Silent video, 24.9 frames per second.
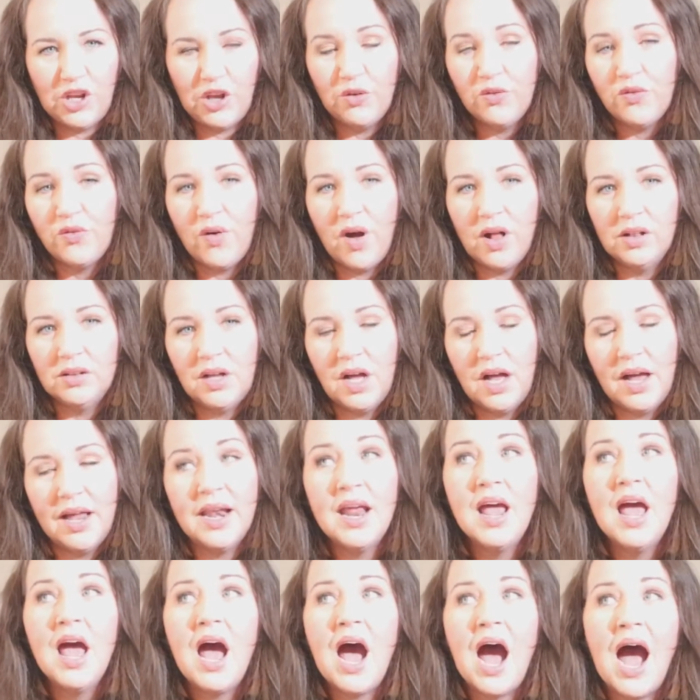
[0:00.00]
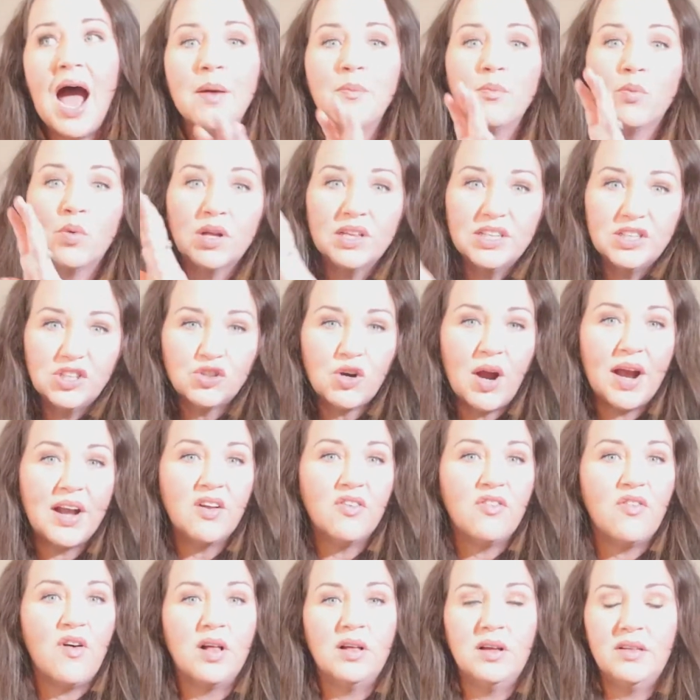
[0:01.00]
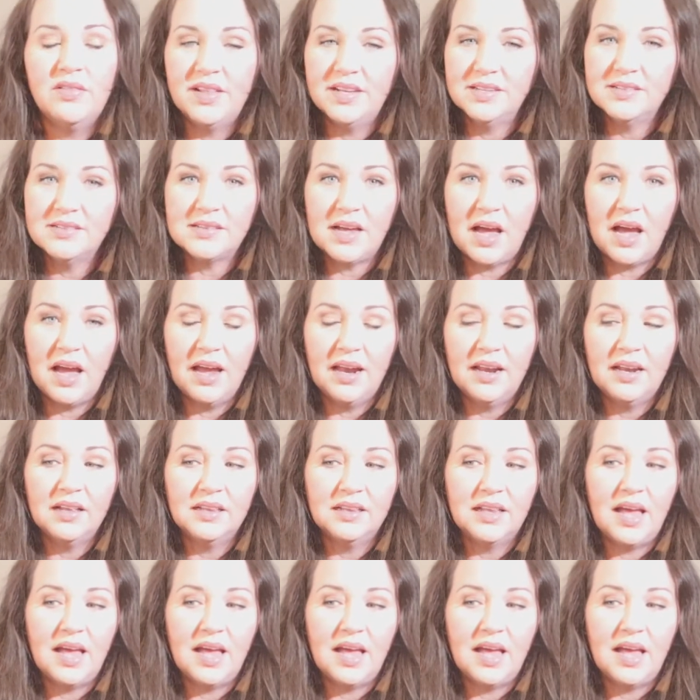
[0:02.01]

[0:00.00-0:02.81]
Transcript: do you fall on? I'm really trying to fall on this side.